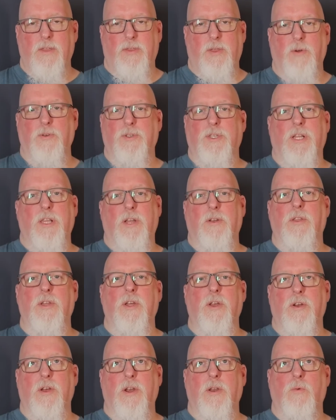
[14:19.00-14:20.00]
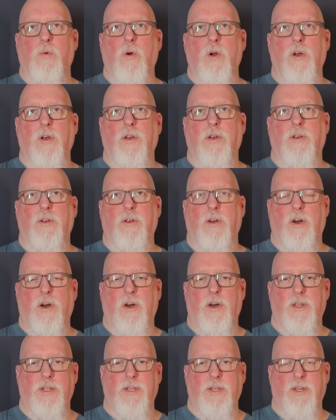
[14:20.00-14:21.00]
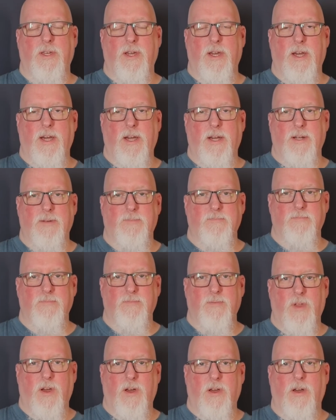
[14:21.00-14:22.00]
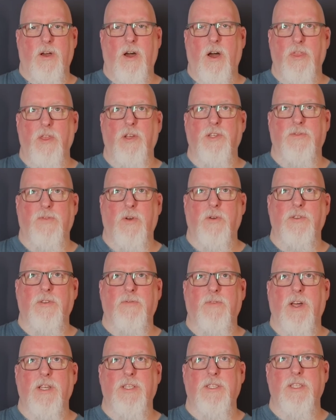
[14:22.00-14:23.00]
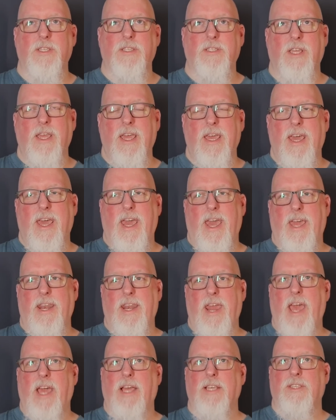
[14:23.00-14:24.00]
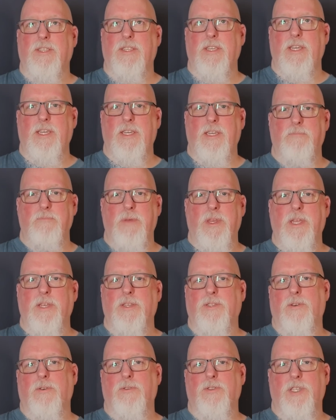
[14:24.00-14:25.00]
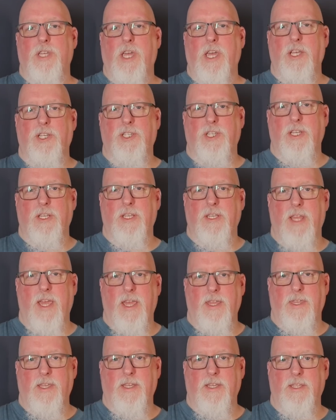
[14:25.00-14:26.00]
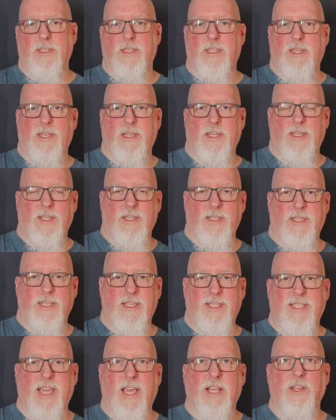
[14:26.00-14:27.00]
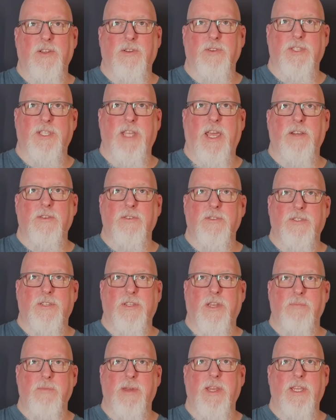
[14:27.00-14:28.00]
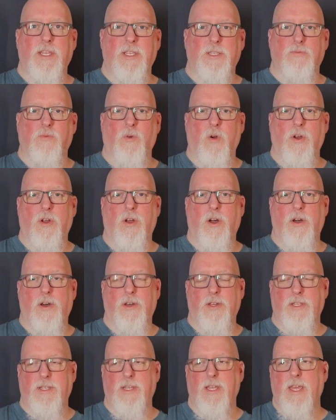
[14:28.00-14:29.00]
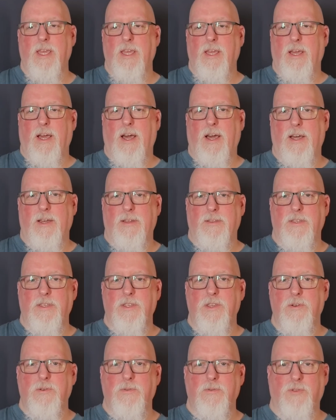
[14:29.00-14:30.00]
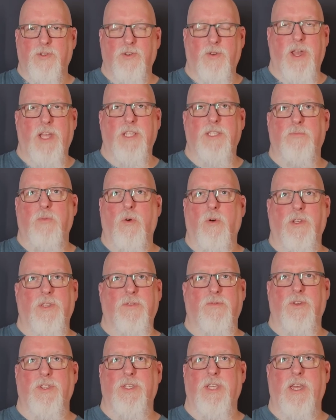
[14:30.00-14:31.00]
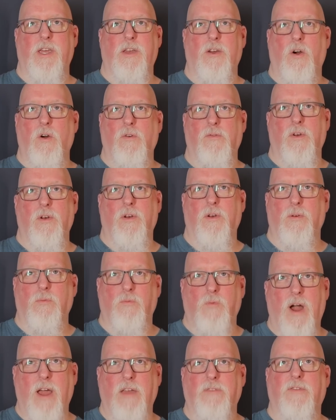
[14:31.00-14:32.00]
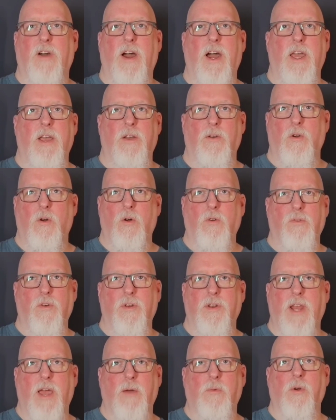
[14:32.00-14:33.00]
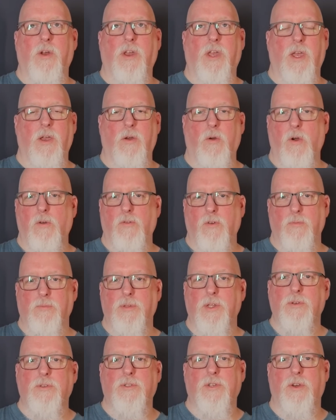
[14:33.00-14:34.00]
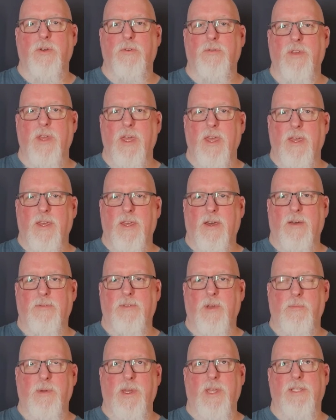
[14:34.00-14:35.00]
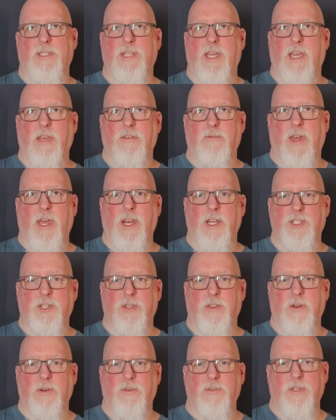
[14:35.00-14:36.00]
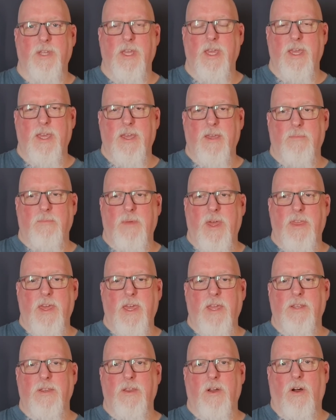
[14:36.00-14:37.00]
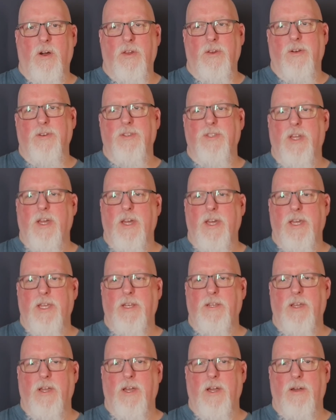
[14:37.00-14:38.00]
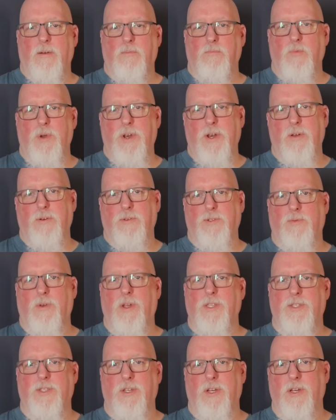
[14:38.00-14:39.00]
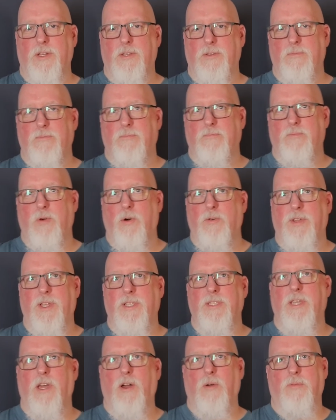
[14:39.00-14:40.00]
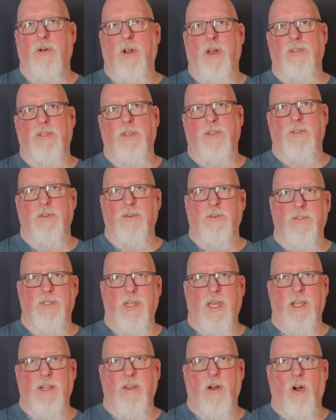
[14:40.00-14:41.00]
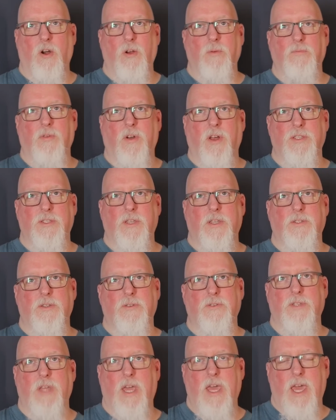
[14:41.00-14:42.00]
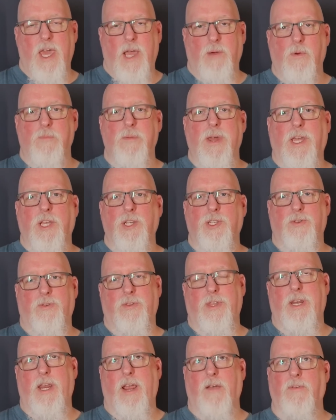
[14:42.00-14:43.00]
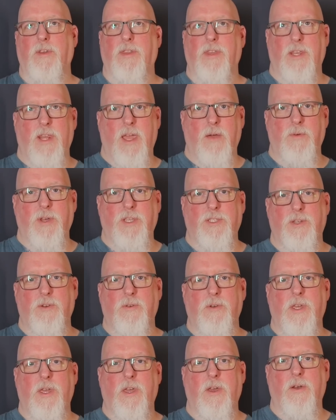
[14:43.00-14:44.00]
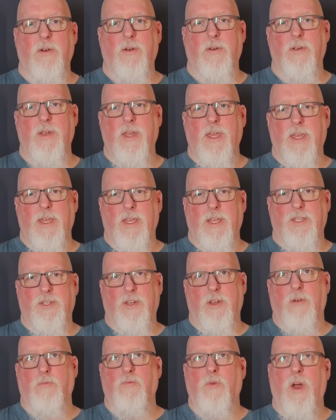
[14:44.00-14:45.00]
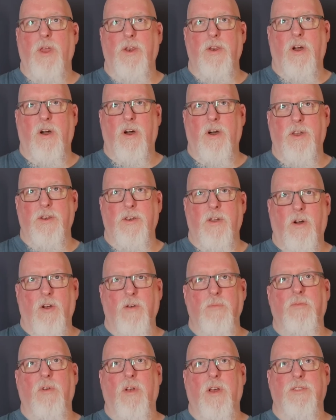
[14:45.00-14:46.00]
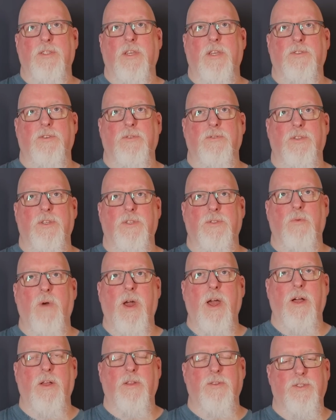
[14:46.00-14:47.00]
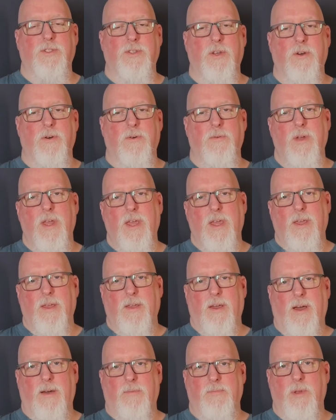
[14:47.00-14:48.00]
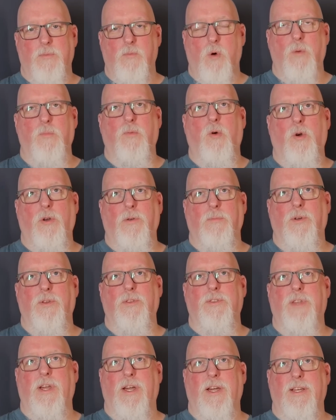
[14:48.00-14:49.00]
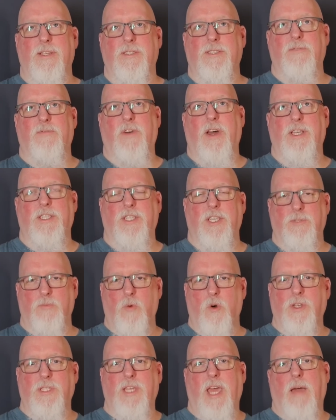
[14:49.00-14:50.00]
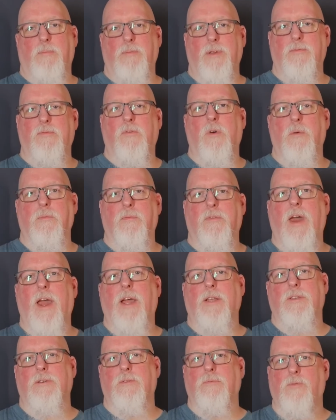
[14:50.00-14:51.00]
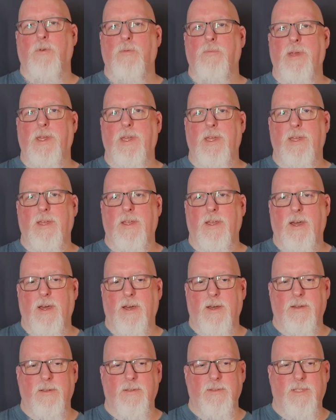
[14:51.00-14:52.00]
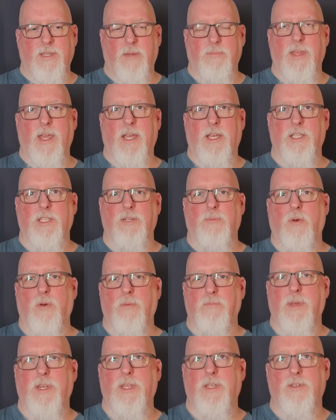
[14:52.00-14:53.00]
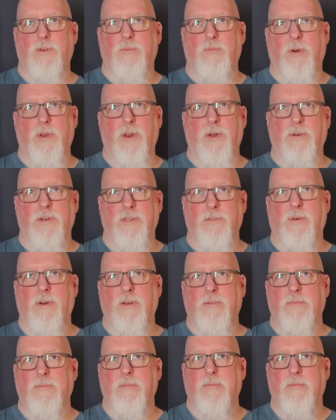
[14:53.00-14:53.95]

Those clearly are going to work on. Um, uh, on those phone devices, and as the MIDI Association and the the, the technical standards committees work on uh, new transports for, say, over Wi-Fi or over networking or over Bluetooth, they'll be able to take advantage of those. And then on our side, uh, Windows runs on both Intel processors and ARM processors, and we're making sure that everything that we do here is going to run on ARM processors as well. So um, the more portable uh, devices, more tablet form factor will be uh, something that can support MIDI 2.0 as well.